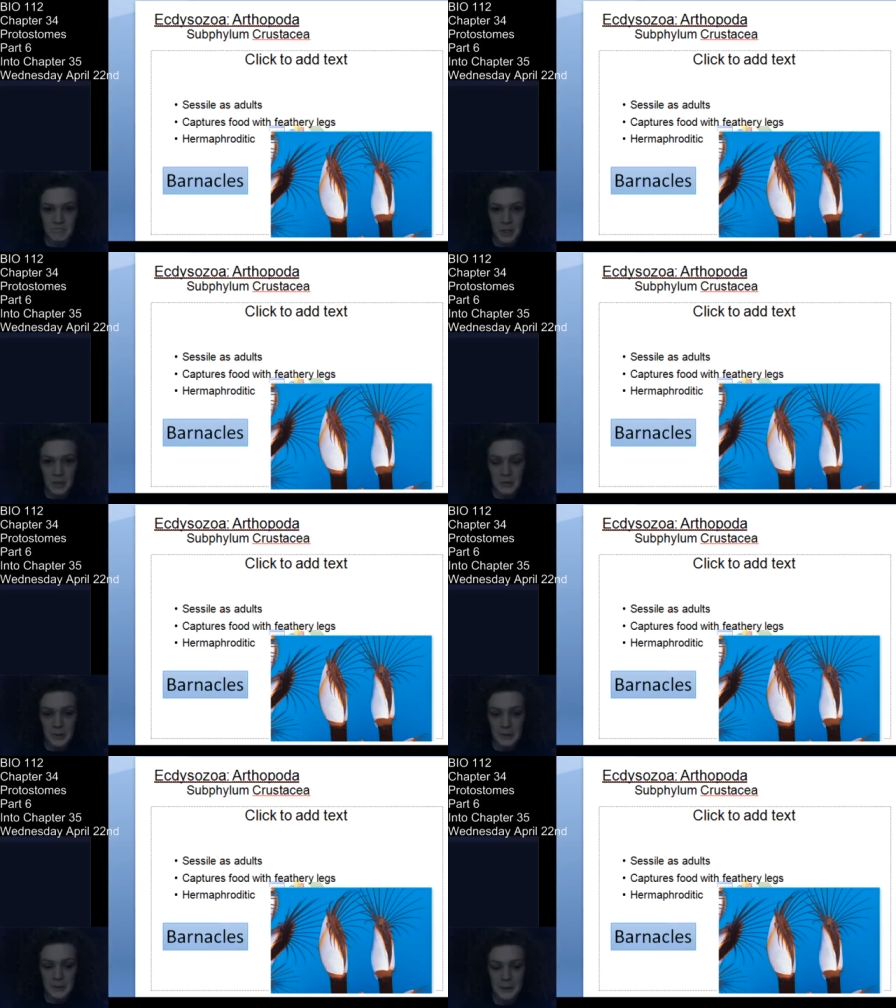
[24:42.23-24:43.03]
That goes
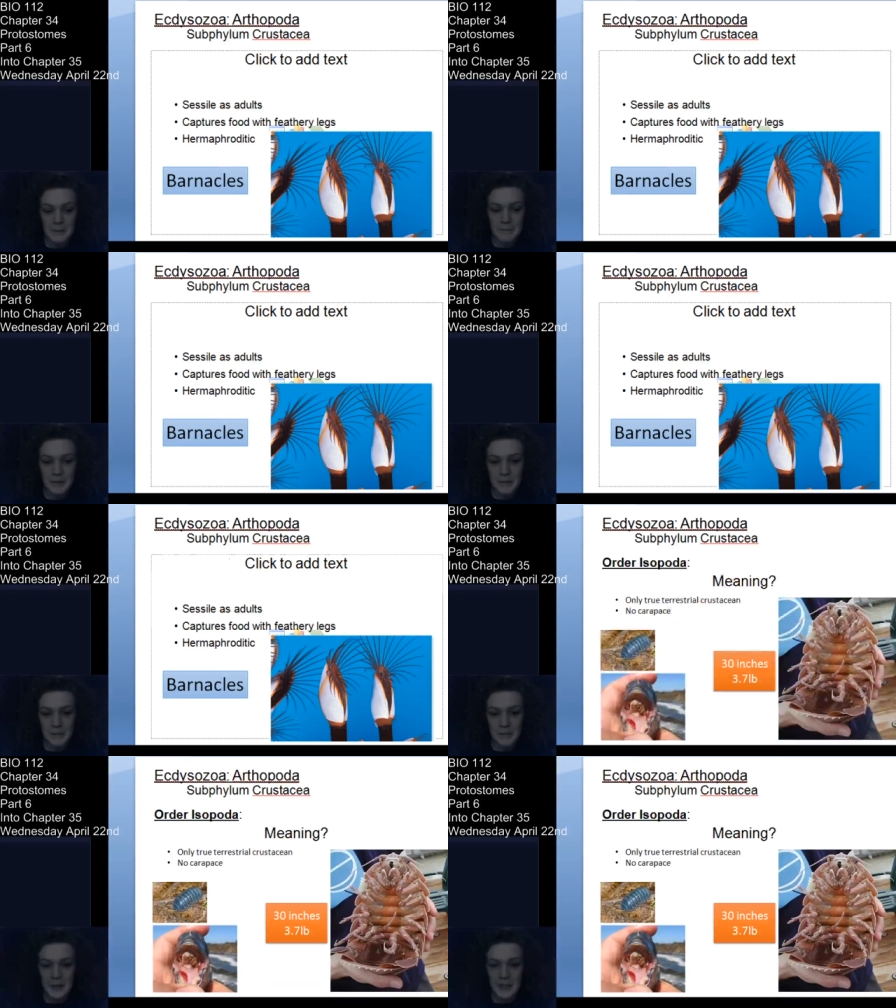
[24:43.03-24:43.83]
earlier. I'm
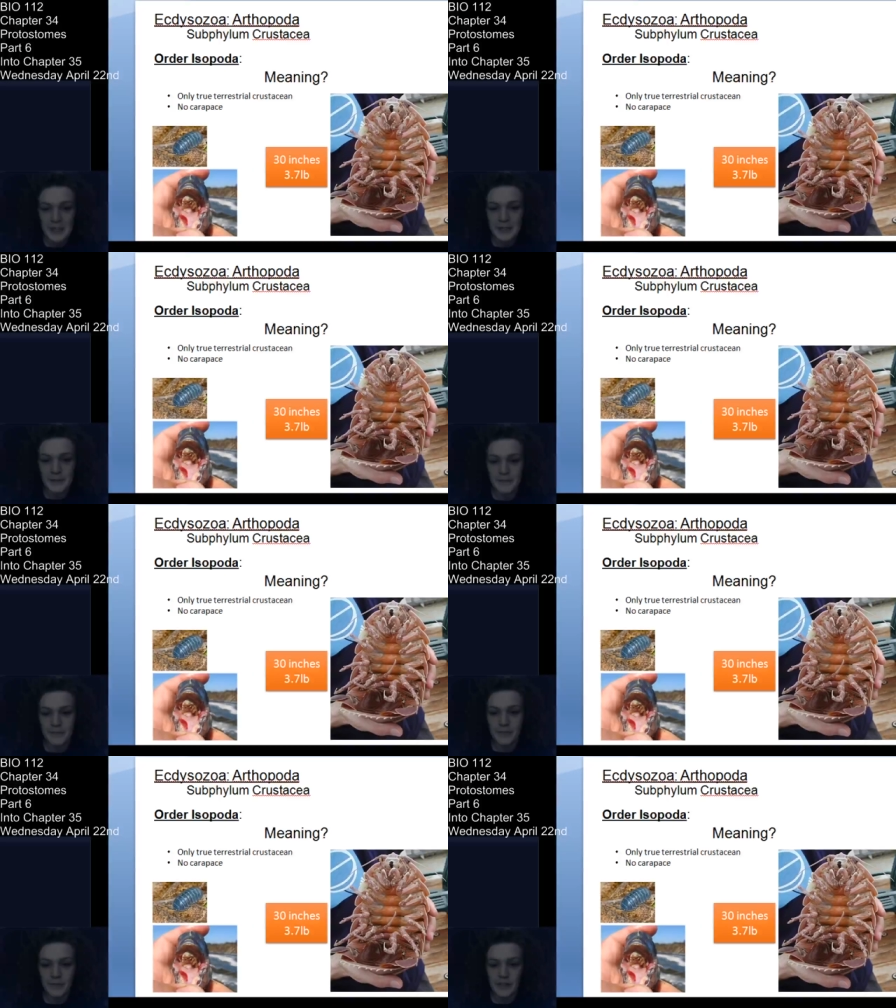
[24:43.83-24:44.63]
sorry, guys.
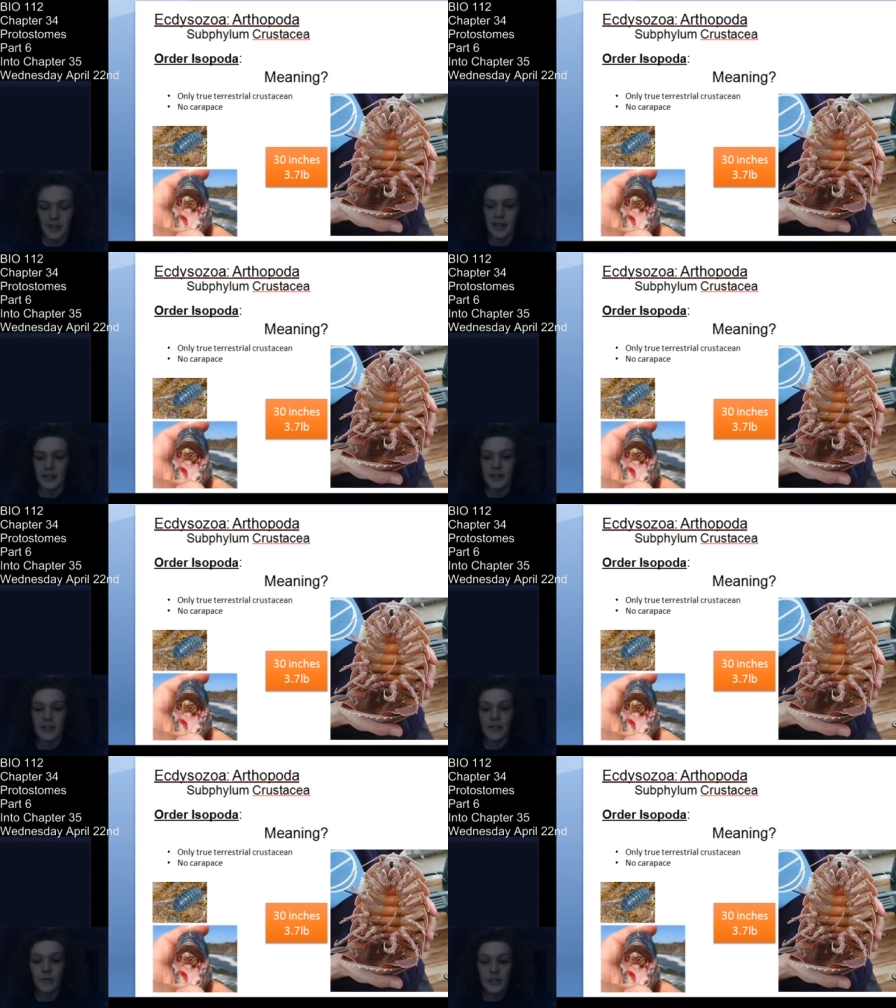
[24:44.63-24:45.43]
All right,
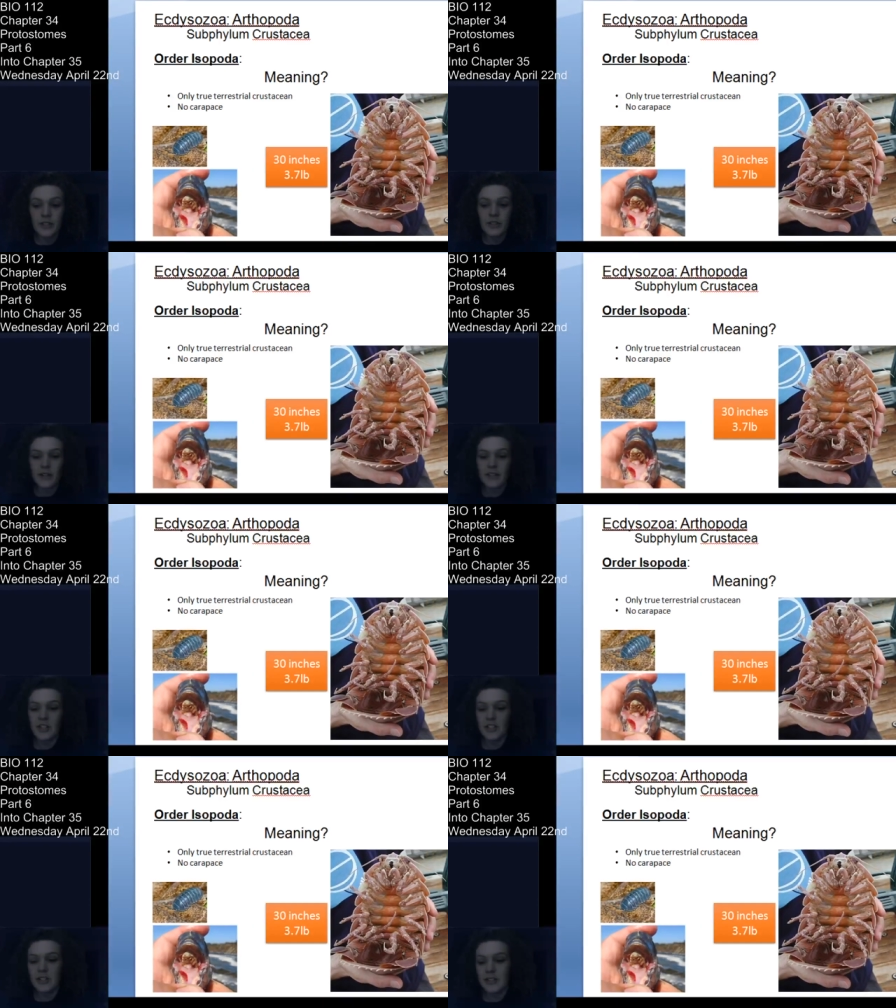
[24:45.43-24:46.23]
we're still in
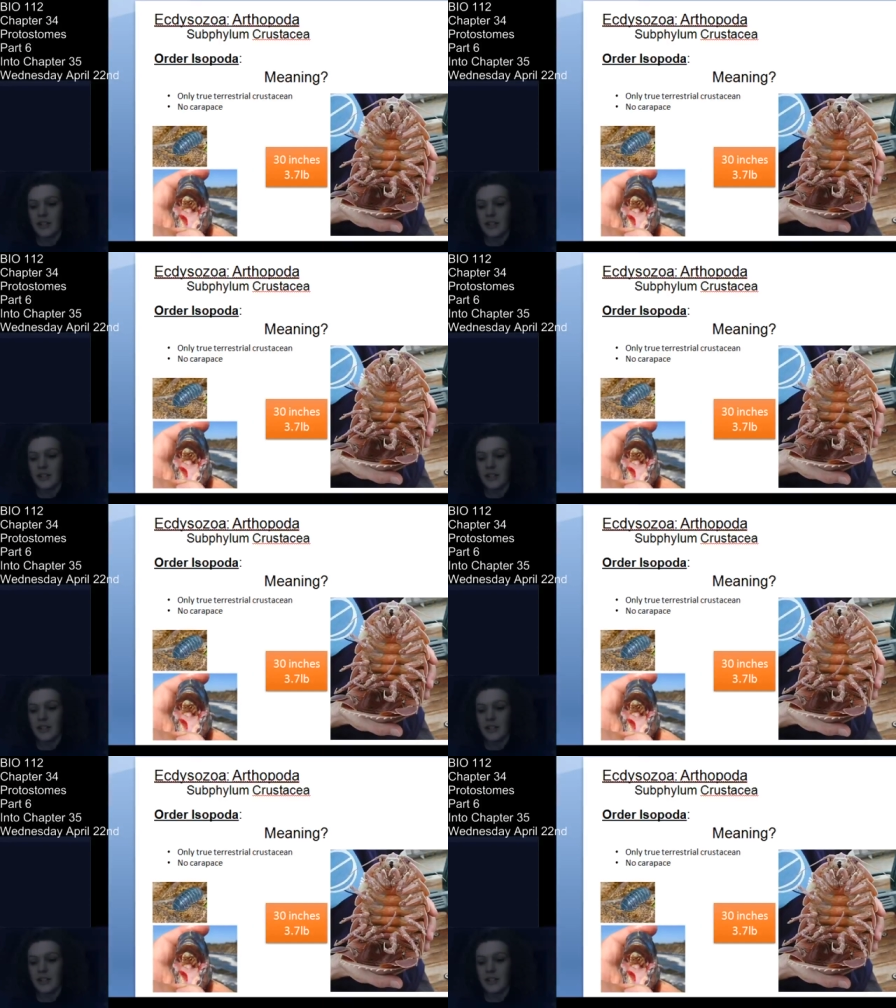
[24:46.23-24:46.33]
crustaceans.